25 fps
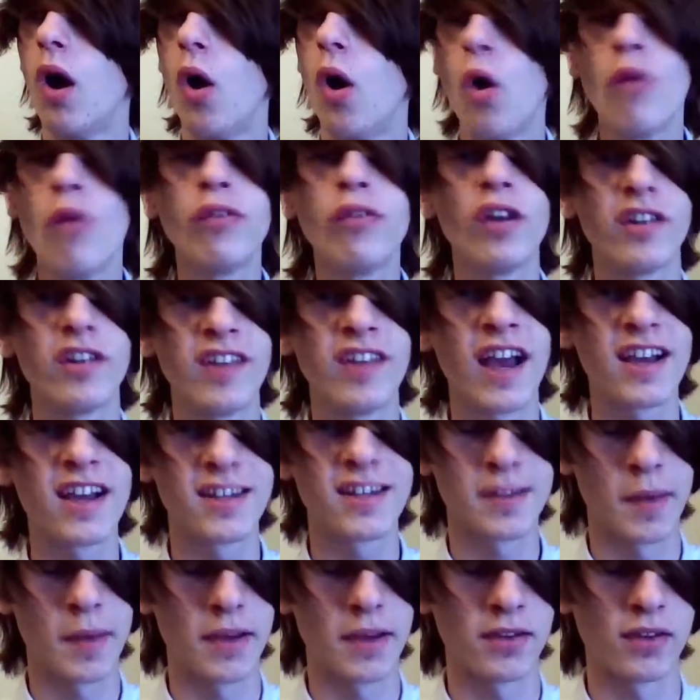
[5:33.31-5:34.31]
over a
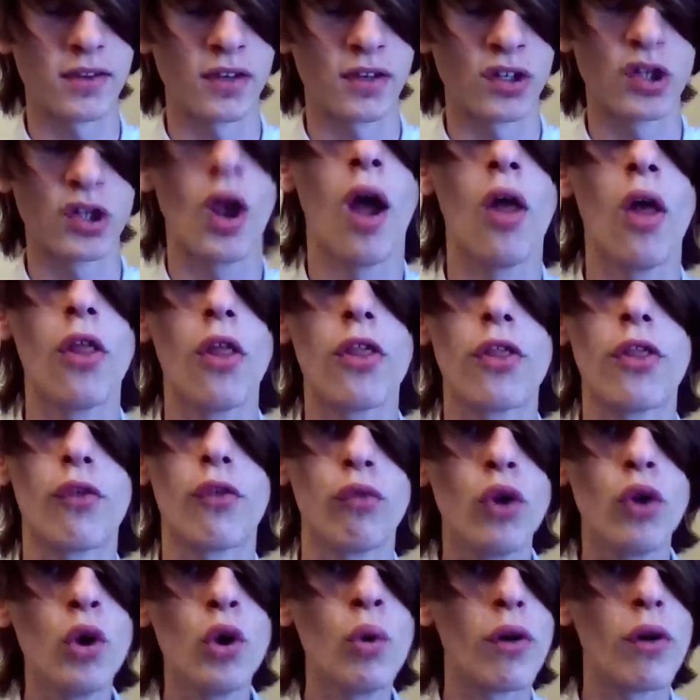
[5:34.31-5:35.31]
text message
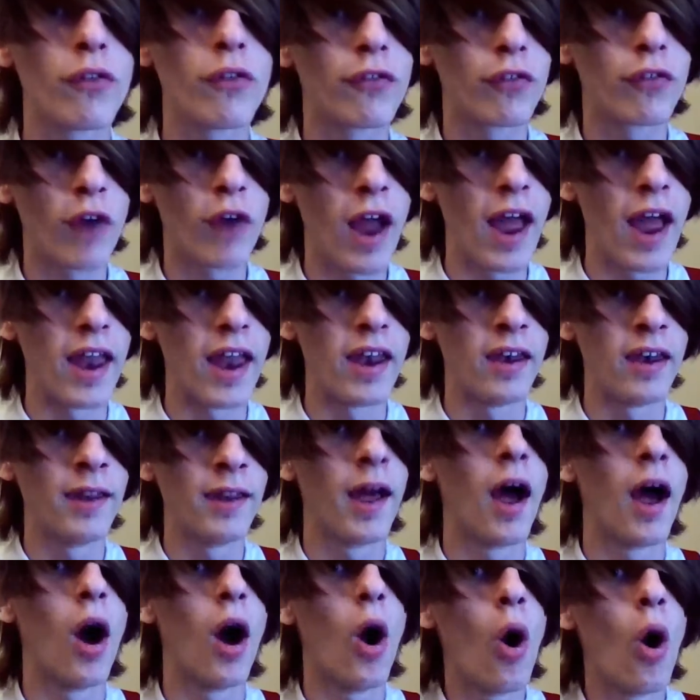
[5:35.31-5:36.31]
through a
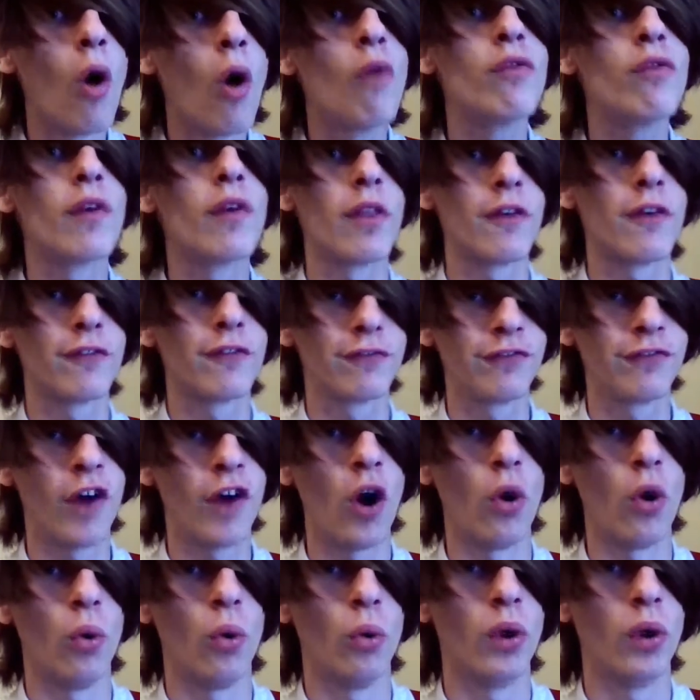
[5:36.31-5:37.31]
friend over the
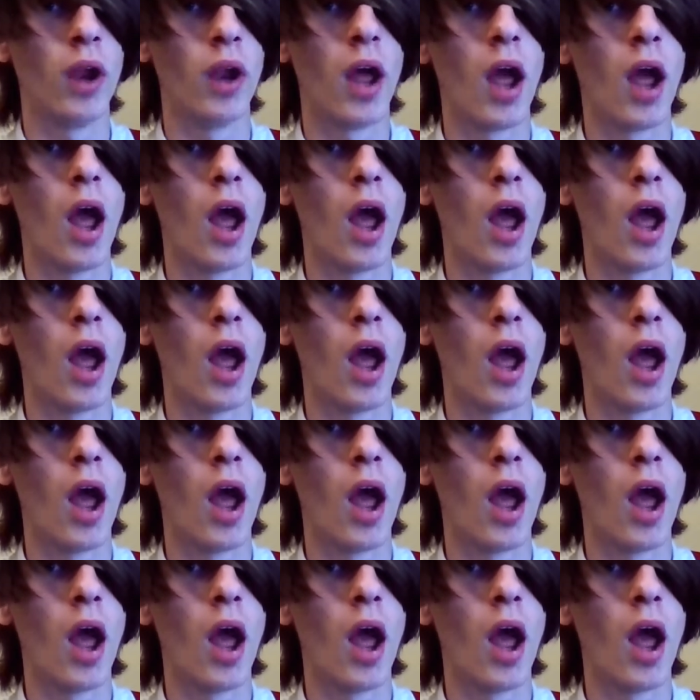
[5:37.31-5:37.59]
phone.